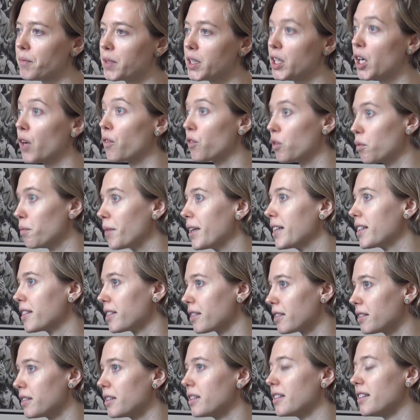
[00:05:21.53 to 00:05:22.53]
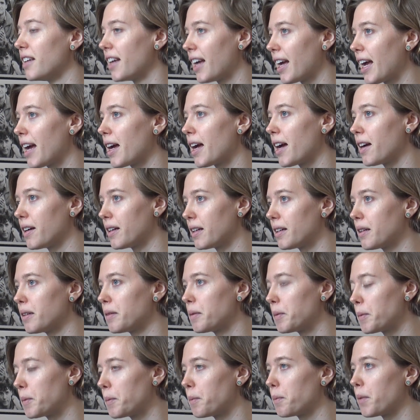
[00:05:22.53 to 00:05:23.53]
governmental
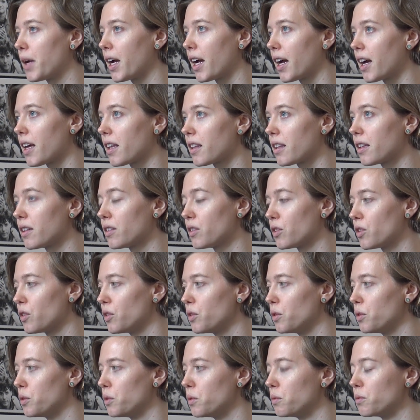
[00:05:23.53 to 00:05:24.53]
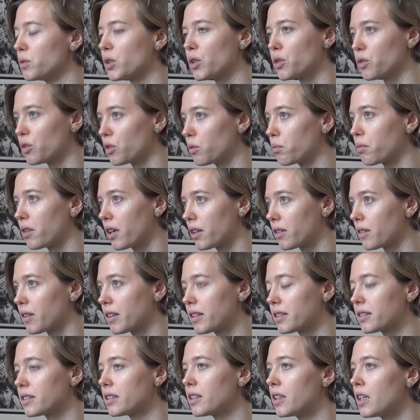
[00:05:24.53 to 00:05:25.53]
path to social
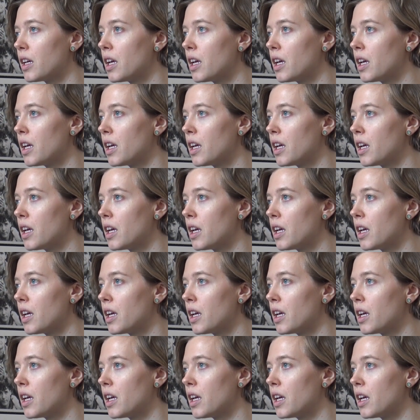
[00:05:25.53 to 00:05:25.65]
progress.